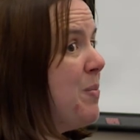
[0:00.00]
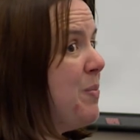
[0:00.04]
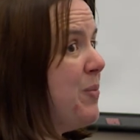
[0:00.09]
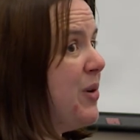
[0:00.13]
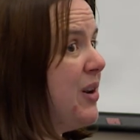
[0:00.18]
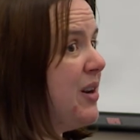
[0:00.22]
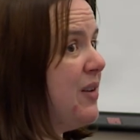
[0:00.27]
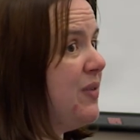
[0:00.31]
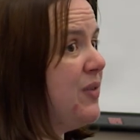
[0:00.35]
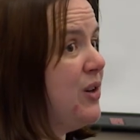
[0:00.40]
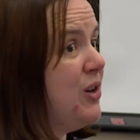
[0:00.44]

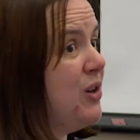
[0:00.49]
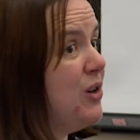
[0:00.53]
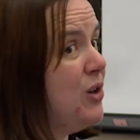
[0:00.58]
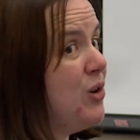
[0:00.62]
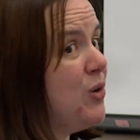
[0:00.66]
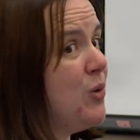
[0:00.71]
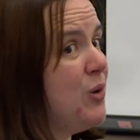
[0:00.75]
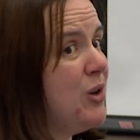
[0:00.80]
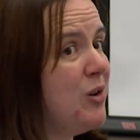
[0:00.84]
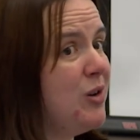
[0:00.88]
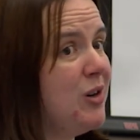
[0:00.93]
But if you
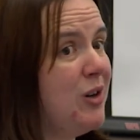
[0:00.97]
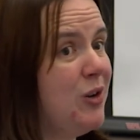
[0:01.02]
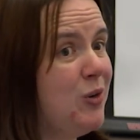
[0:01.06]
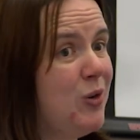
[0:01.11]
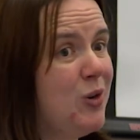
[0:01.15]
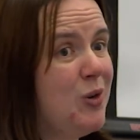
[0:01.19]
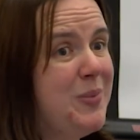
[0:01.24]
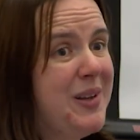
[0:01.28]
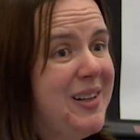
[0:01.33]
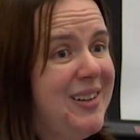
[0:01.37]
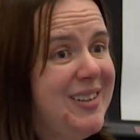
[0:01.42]
know your
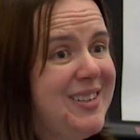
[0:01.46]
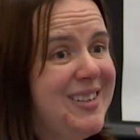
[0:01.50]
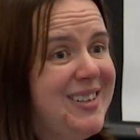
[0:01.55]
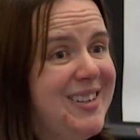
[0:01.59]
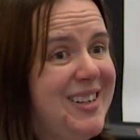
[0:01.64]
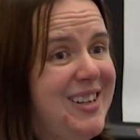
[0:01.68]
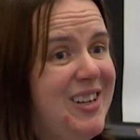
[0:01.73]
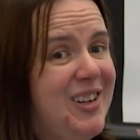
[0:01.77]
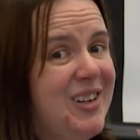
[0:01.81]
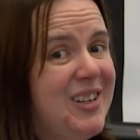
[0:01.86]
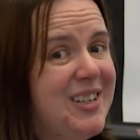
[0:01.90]
local building
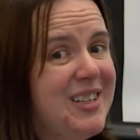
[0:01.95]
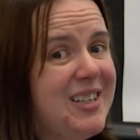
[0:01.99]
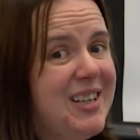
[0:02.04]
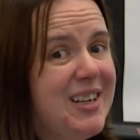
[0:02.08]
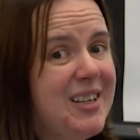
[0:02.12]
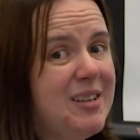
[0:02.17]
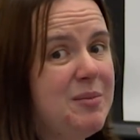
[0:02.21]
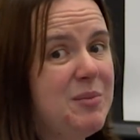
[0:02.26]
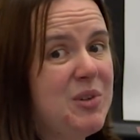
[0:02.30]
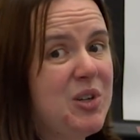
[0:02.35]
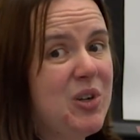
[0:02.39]
that you can
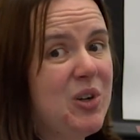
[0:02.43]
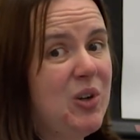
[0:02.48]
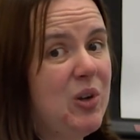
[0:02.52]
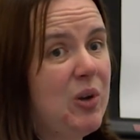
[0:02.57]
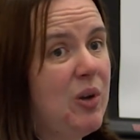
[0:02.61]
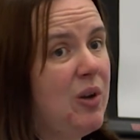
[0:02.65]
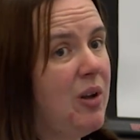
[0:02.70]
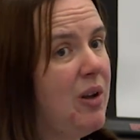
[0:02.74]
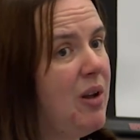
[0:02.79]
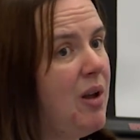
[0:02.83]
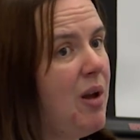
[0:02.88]
take them
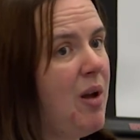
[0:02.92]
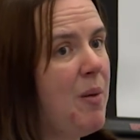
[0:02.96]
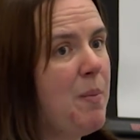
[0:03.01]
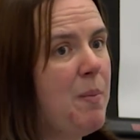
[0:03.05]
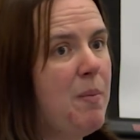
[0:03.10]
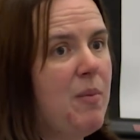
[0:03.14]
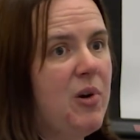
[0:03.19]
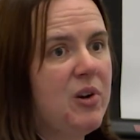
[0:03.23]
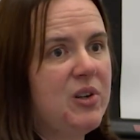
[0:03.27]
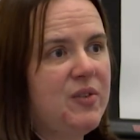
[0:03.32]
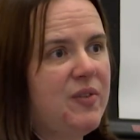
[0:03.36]
to,
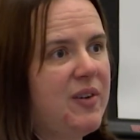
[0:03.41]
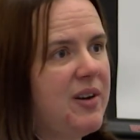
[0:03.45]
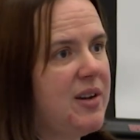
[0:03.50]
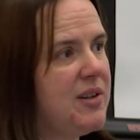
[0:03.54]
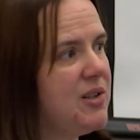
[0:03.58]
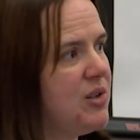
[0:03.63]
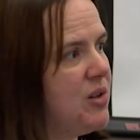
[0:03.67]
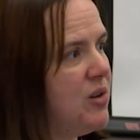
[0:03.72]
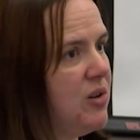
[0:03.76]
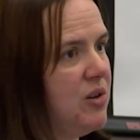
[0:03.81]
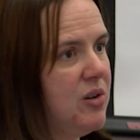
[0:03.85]
much
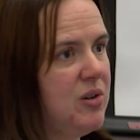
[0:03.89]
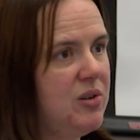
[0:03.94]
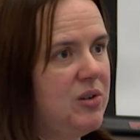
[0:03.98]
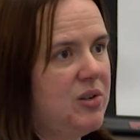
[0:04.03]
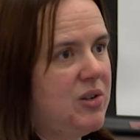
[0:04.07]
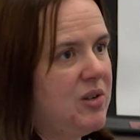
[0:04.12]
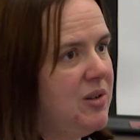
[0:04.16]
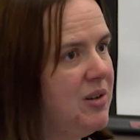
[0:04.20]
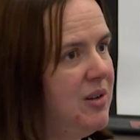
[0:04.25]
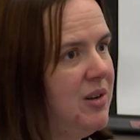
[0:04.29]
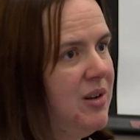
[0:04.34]
faster than
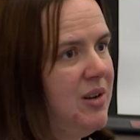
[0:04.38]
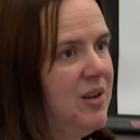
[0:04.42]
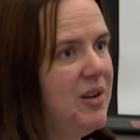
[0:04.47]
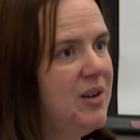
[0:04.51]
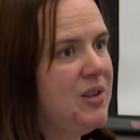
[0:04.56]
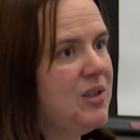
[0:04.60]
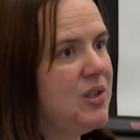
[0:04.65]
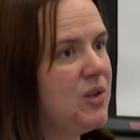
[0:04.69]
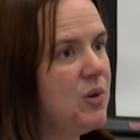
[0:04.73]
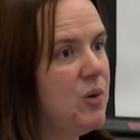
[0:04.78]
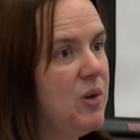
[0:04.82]
us.
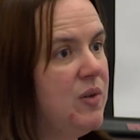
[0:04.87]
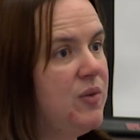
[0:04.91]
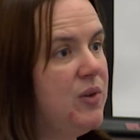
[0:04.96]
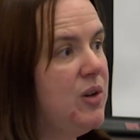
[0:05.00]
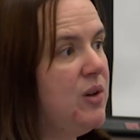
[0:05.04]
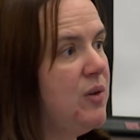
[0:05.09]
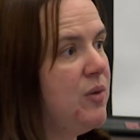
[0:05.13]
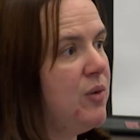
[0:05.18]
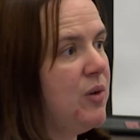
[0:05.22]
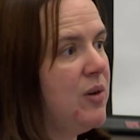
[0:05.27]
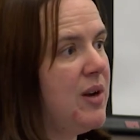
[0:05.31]
So if
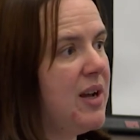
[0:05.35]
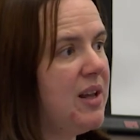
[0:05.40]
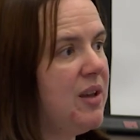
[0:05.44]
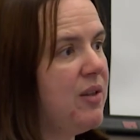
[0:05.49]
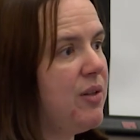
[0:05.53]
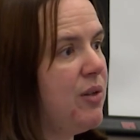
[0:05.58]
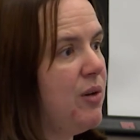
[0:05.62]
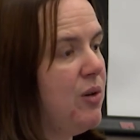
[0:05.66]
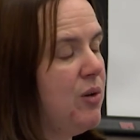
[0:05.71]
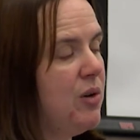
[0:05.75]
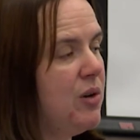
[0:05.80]
you've already
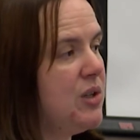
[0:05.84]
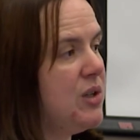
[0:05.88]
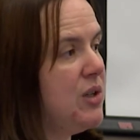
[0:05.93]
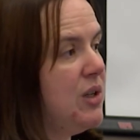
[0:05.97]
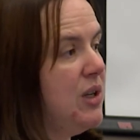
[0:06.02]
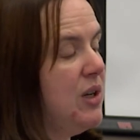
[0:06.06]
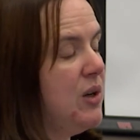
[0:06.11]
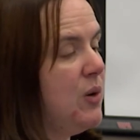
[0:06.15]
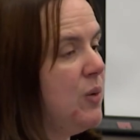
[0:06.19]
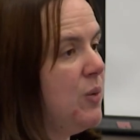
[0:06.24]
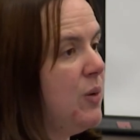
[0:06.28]
thought,
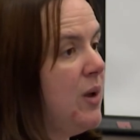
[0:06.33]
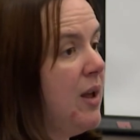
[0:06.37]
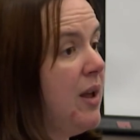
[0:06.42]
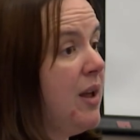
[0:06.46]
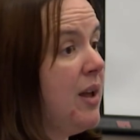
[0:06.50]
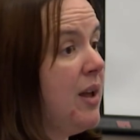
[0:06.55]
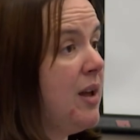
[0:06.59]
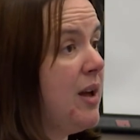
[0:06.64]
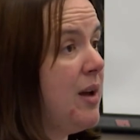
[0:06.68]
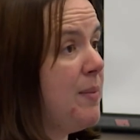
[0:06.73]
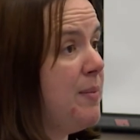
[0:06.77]
you know,
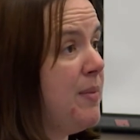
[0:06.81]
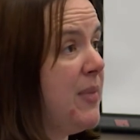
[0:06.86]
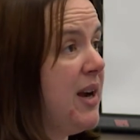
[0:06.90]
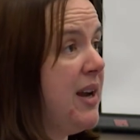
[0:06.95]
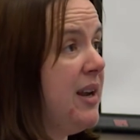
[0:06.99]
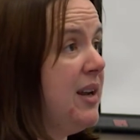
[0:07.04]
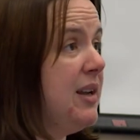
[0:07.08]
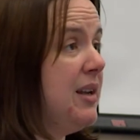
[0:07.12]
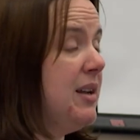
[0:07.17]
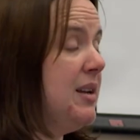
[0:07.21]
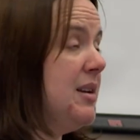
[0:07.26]

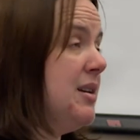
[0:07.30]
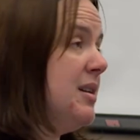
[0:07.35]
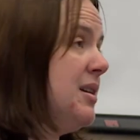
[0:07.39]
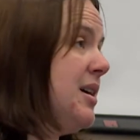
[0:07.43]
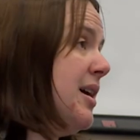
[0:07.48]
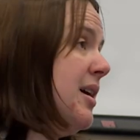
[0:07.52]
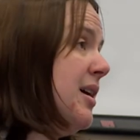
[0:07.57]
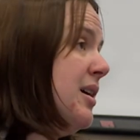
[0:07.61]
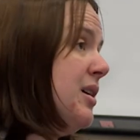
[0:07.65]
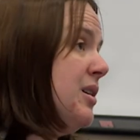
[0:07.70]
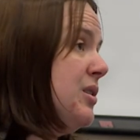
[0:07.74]

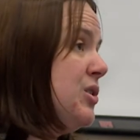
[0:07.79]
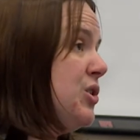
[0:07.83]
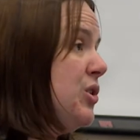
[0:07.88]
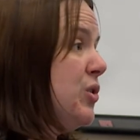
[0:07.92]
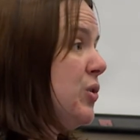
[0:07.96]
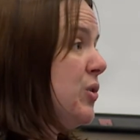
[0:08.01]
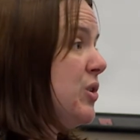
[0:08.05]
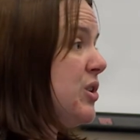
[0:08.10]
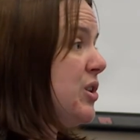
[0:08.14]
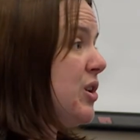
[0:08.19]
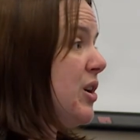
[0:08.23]
my 2
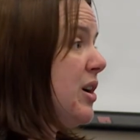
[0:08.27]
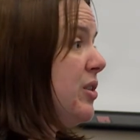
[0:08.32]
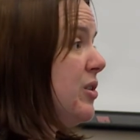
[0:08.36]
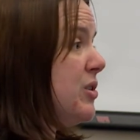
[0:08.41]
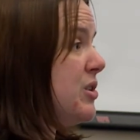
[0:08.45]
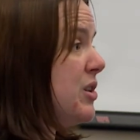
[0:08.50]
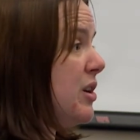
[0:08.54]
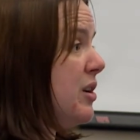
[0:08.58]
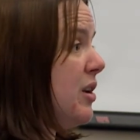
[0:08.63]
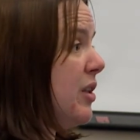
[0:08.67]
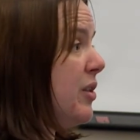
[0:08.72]
doors down
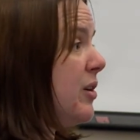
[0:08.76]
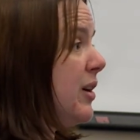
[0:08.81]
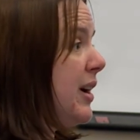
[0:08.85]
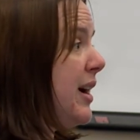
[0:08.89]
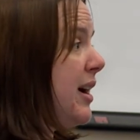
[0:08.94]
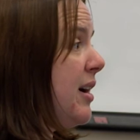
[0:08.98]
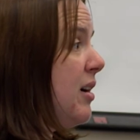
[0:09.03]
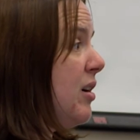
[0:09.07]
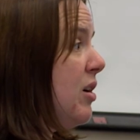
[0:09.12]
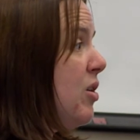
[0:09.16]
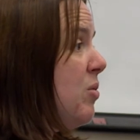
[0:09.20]
there's another
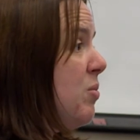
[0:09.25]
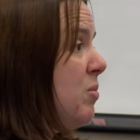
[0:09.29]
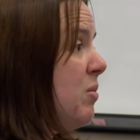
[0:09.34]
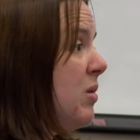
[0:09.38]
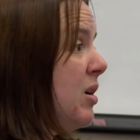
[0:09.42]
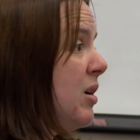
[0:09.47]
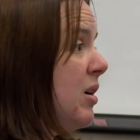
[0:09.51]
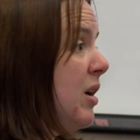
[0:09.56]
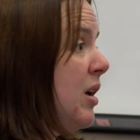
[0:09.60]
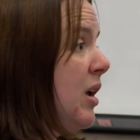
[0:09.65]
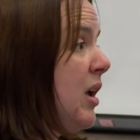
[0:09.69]
care
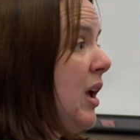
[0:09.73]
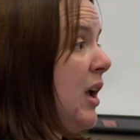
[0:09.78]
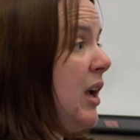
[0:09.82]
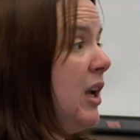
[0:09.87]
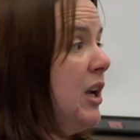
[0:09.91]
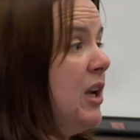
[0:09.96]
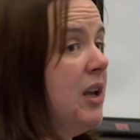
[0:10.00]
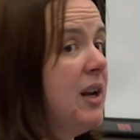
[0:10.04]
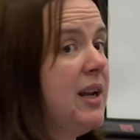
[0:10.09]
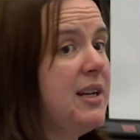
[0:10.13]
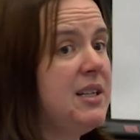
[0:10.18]
home,
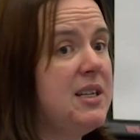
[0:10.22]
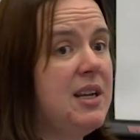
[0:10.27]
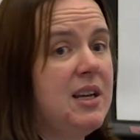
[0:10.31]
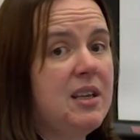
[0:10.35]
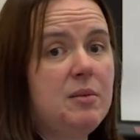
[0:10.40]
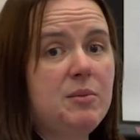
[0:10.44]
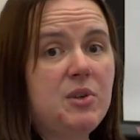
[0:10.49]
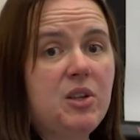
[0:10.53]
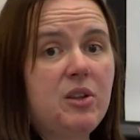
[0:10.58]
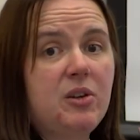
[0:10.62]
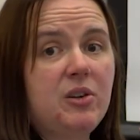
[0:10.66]
can I take
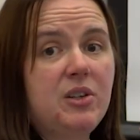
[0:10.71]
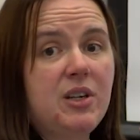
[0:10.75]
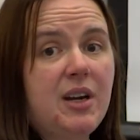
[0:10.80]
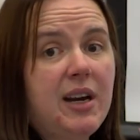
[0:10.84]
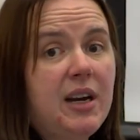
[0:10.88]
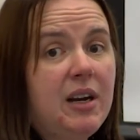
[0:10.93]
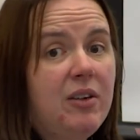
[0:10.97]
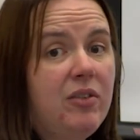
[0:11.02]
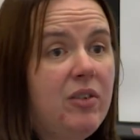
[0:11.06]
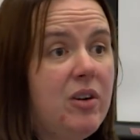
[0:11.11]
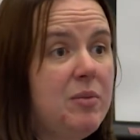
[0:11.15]
them to their
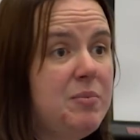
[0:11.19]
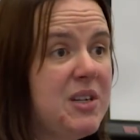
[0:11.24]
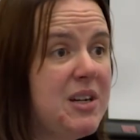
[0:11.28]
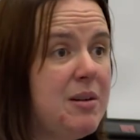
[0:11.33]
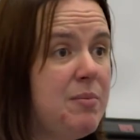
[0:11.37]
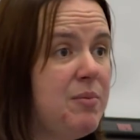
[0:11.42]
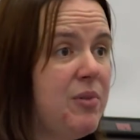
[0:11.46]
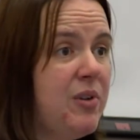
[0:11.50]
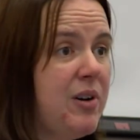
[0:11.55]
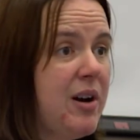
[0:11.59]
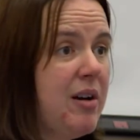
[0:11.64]
dining room
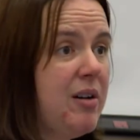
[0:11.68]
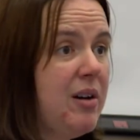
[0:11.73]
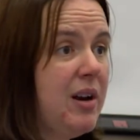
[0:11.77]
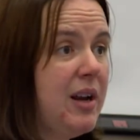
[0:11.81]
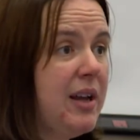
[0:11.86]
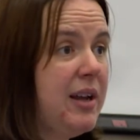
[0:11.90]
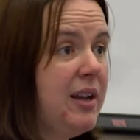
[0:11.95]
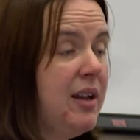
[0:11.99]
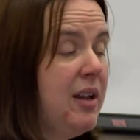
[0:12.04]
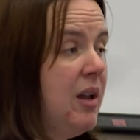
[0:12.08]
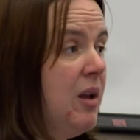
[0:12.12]

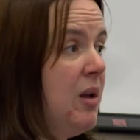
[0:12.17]
temporarily?